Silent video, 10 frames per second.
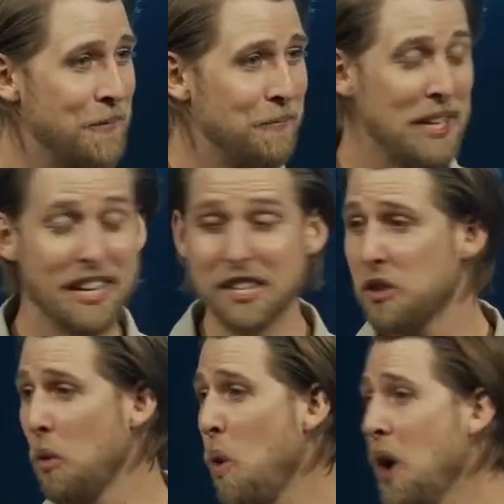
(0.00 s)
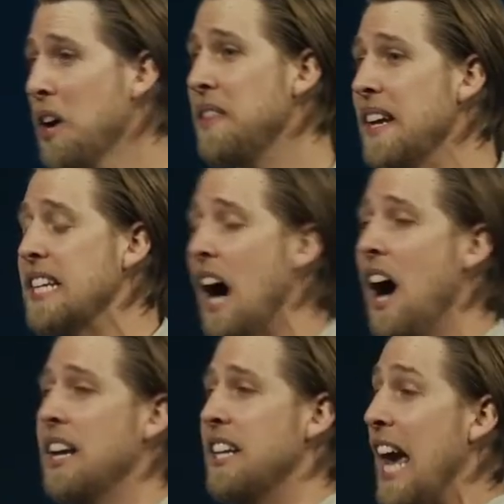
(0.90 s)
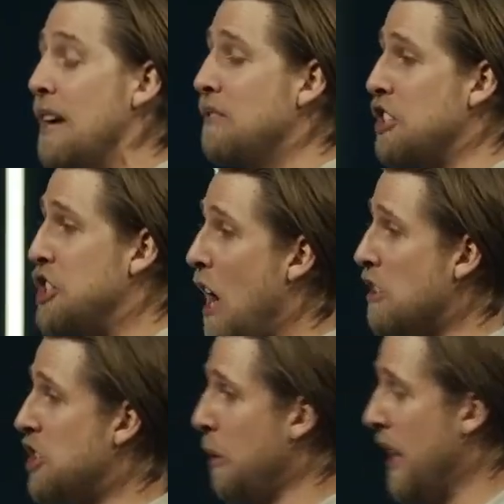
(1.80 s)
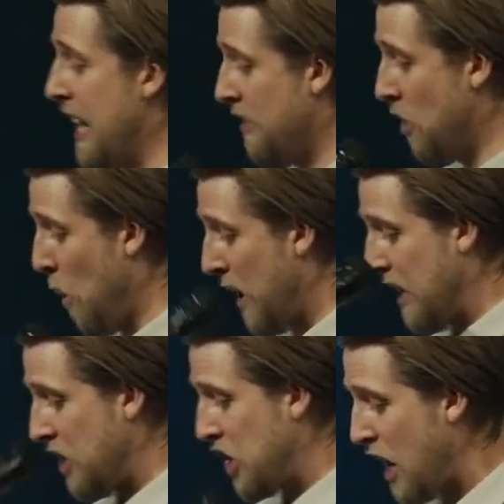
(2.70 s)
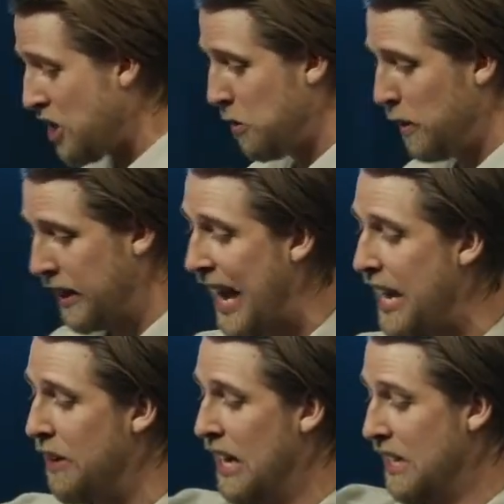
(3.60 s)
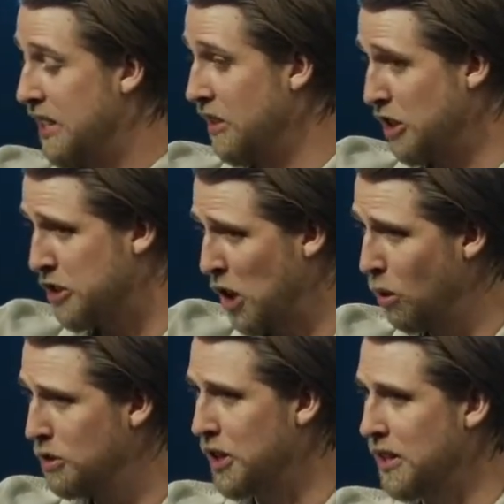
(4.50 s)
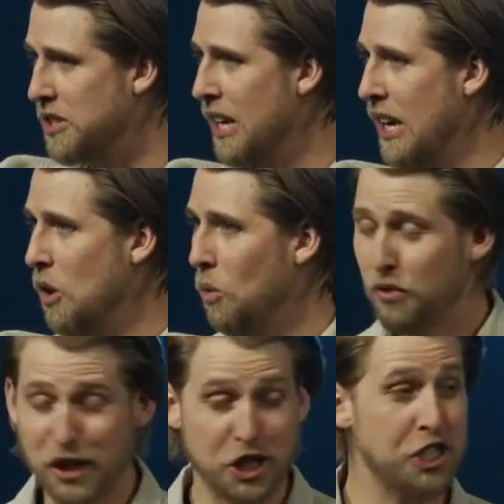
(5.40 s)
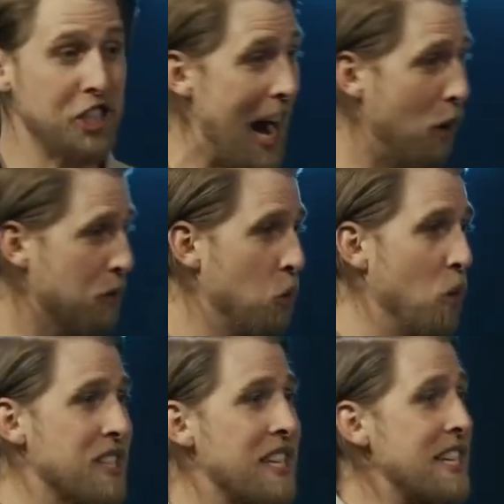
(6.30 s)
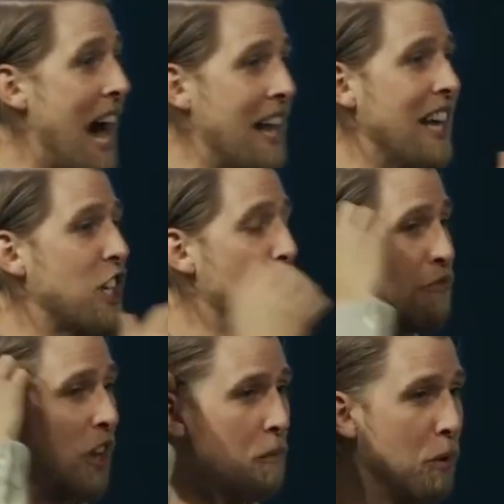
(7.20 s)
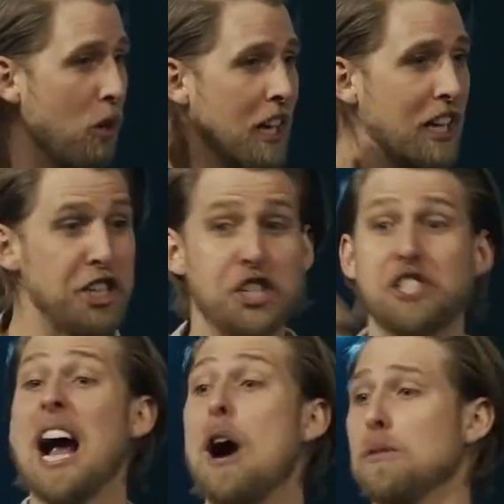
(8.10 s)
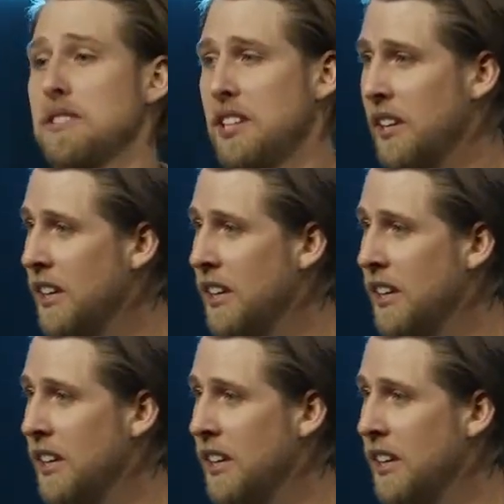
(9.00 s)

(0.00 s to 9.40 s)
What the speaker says: Because the word that God gave to Joshua and the word that Joshua gave to the soldiers for shout was not like a verbal shout.